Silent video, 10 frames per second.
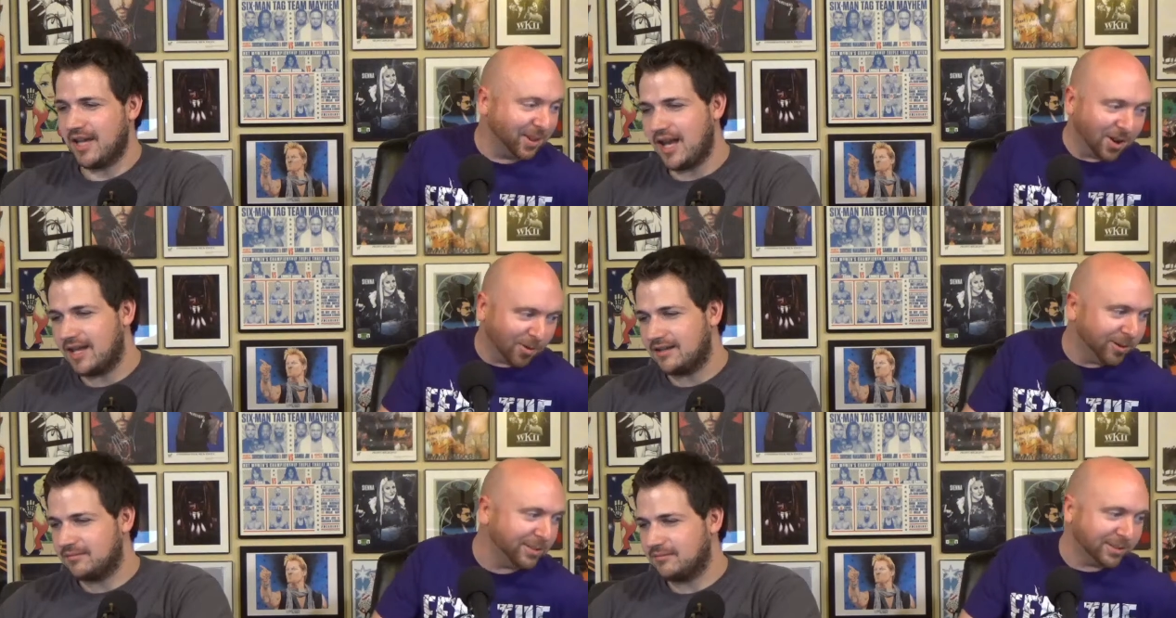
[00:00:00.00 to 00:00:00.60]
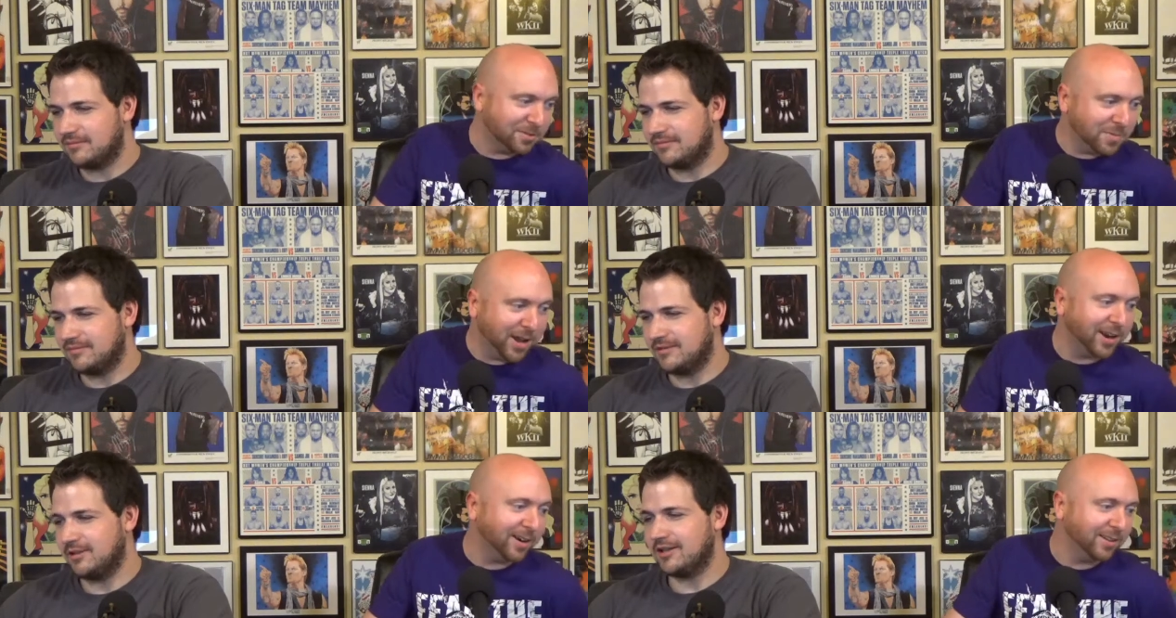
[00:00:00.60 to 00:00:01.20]
Speaker 1: yet. No, it doesn't
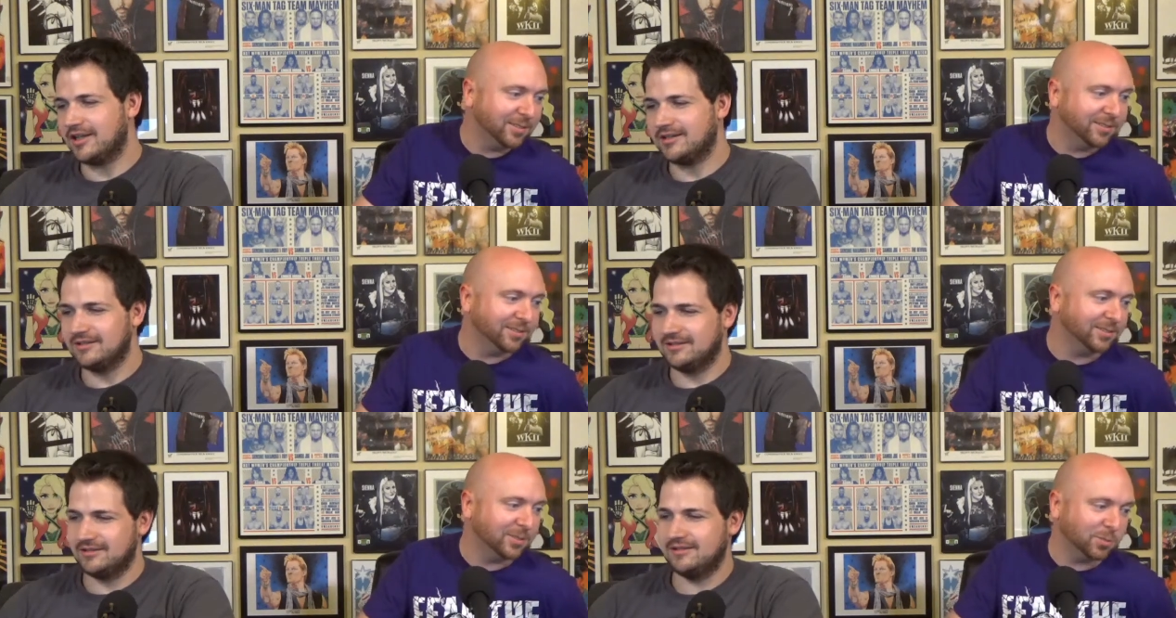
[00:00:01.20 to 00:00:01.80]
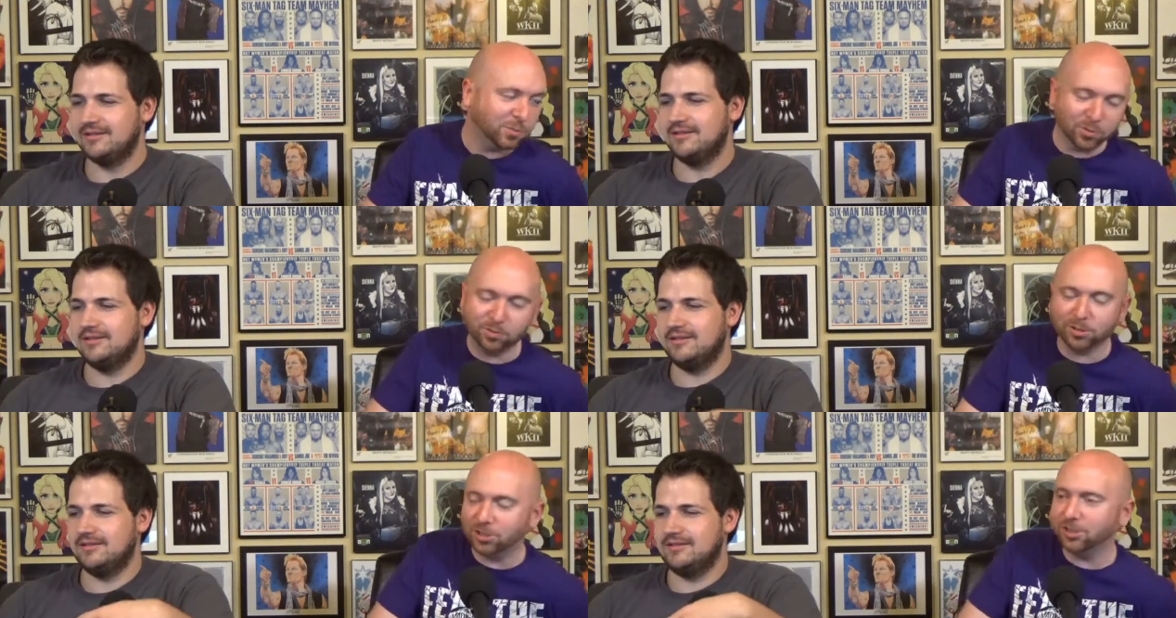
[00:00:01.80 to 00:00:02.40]
matter. Okay.
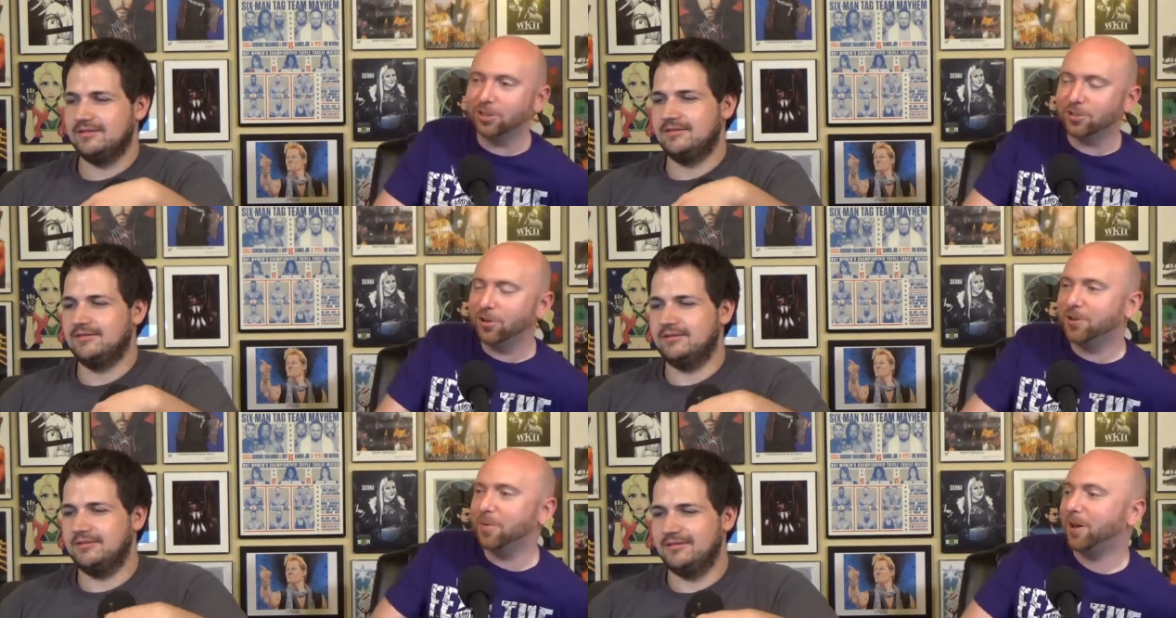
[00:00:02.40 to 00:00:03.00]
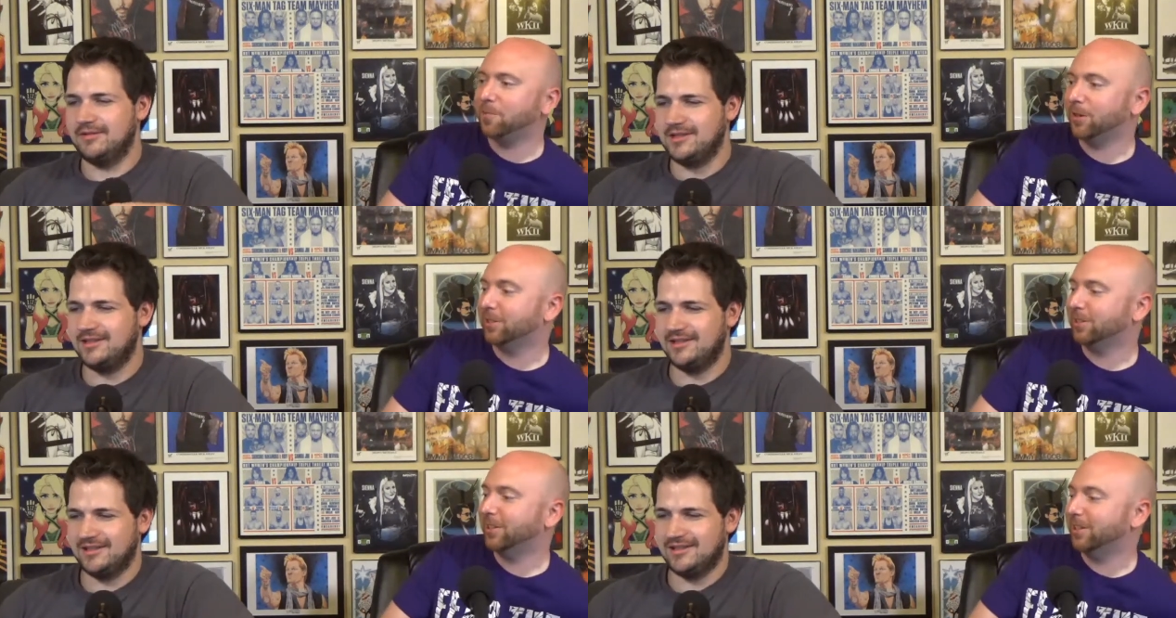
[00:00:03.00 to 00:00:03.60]
We're just going to talk about it
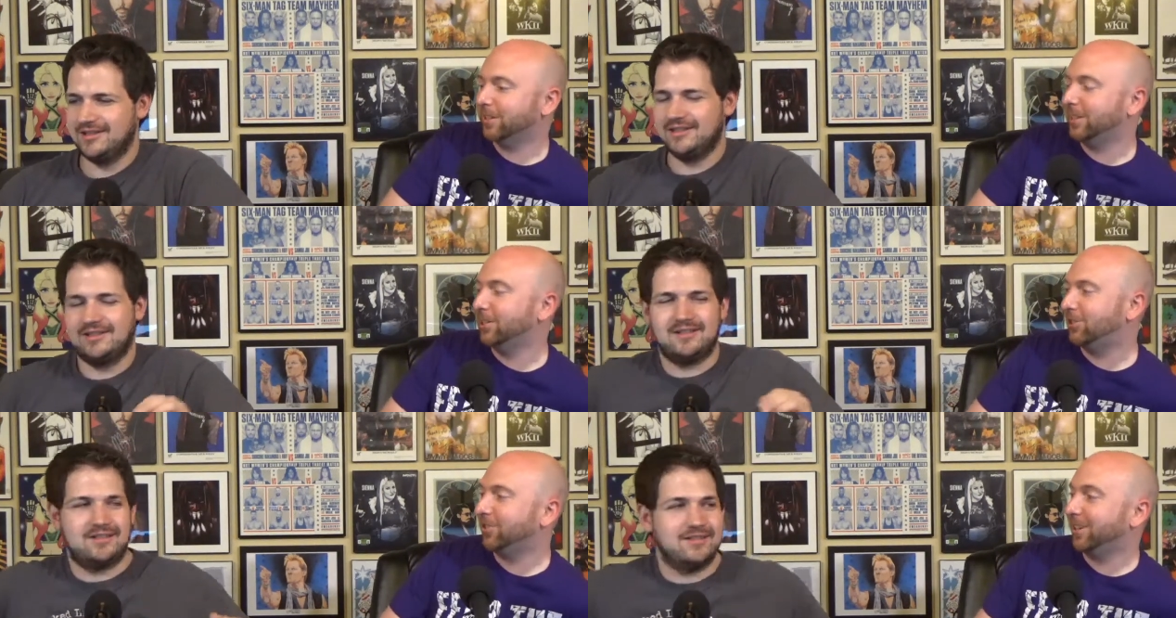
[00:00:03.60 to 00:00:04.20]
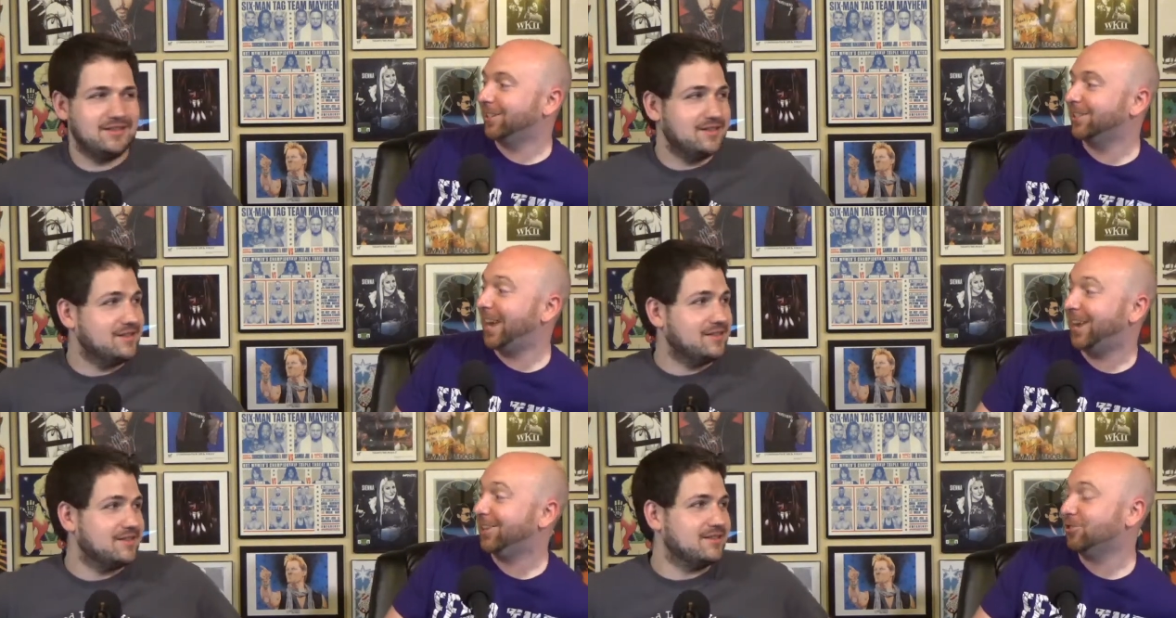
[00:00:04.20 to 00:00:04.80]
because it is an issue that is
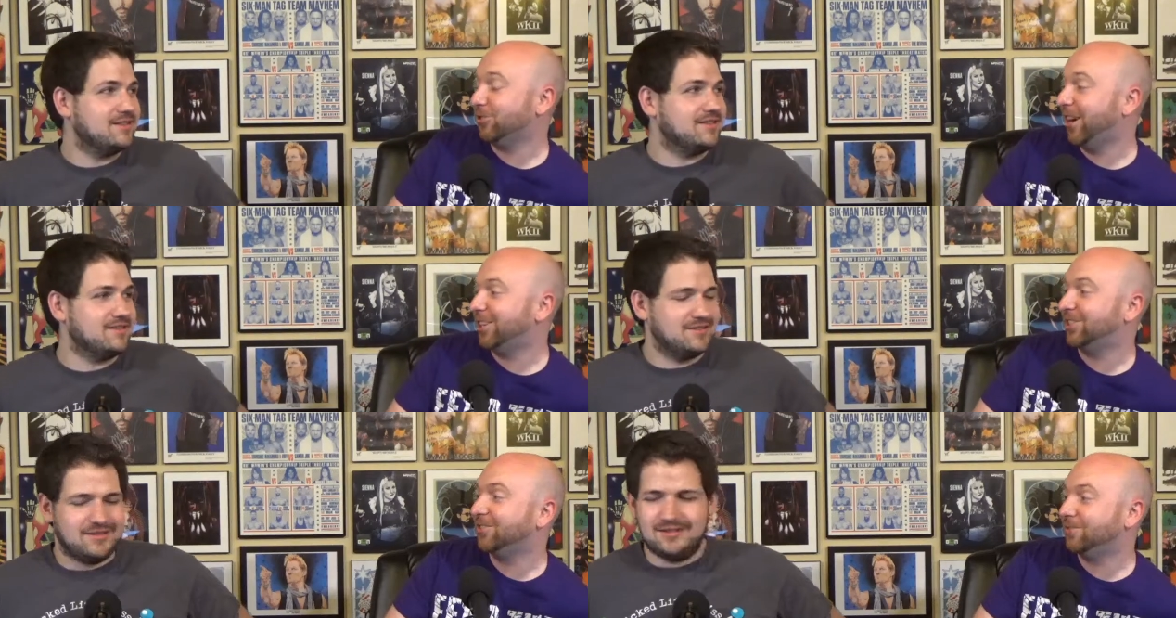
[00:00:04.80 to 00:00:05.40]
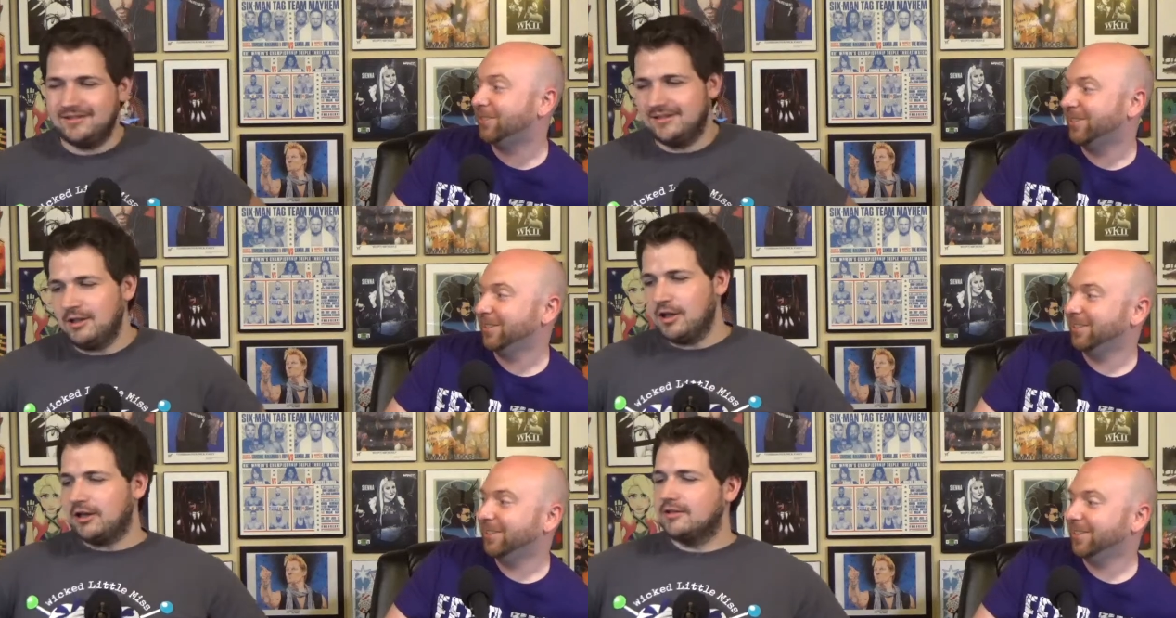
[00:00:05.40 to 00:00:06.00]
gaining traction.
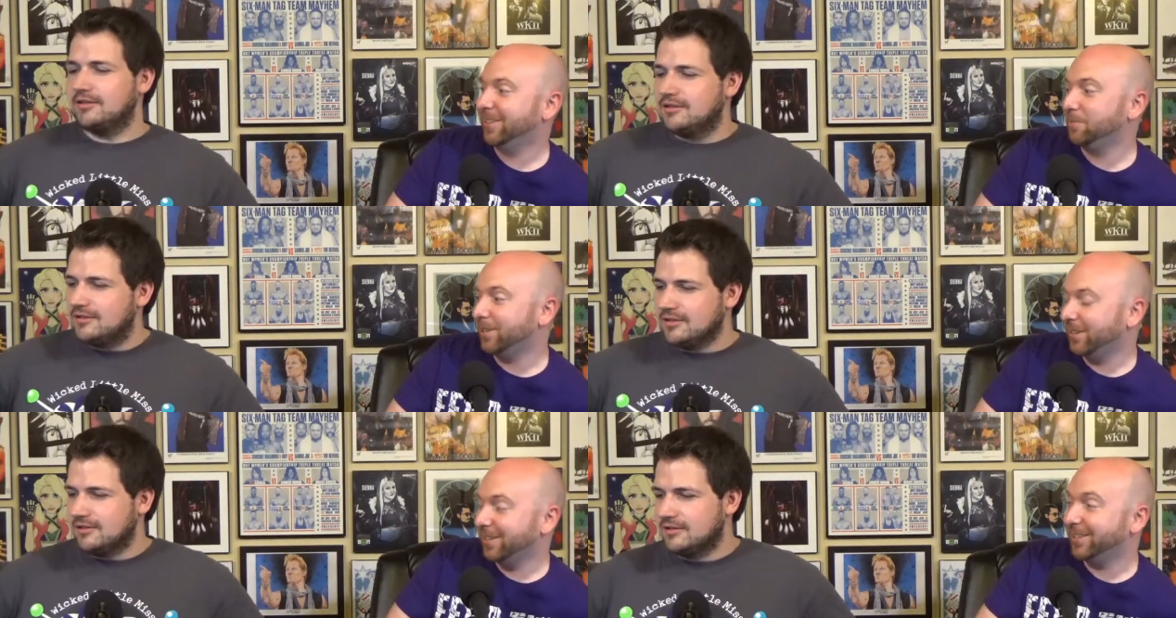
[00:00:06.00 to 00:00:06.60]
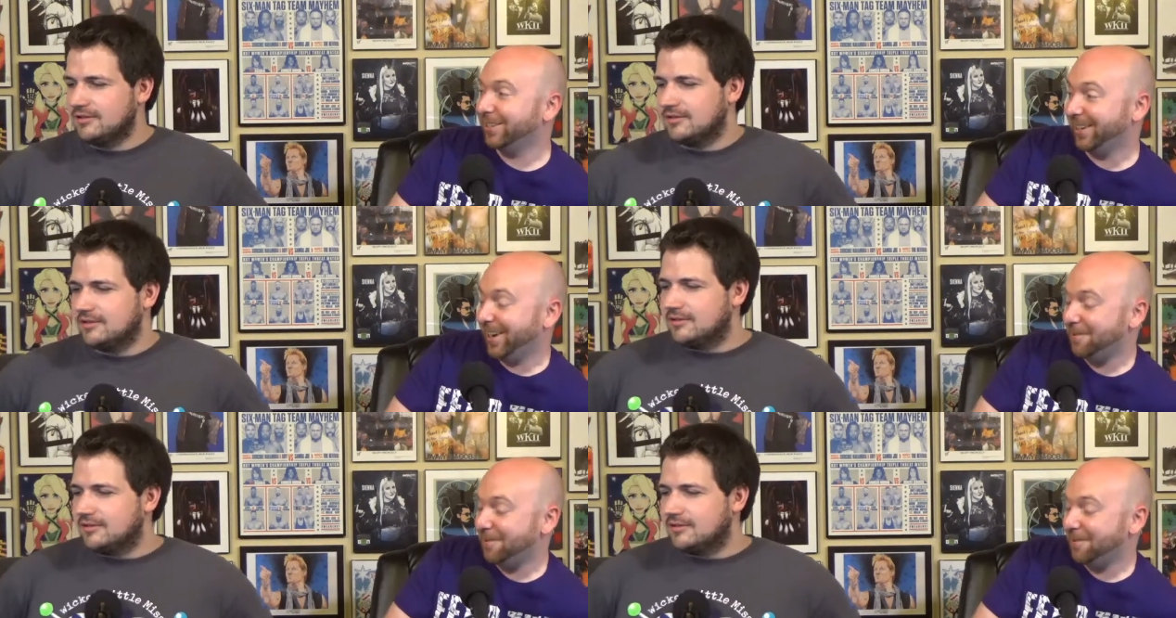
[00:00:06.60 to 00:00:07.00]
Uh huh. I mean, it did, did